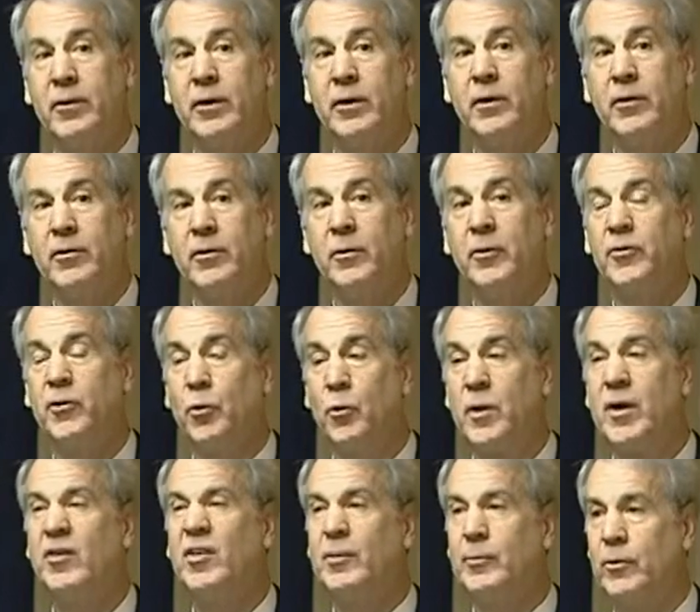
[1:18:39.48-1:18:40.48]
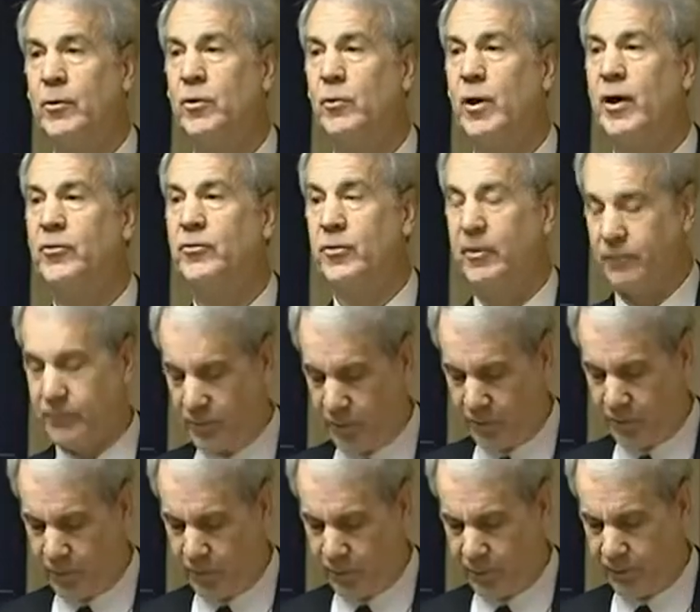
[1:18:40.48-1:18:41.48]
So it's a reasonable question from their
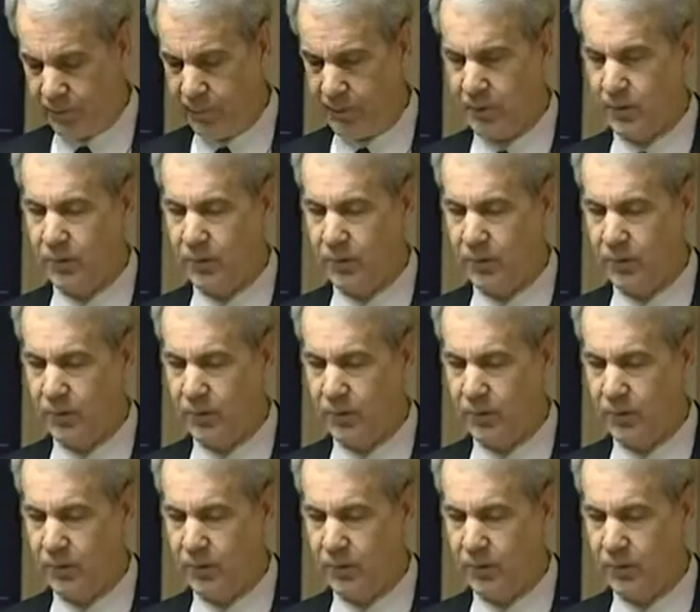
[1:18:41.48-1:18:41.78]
point of view.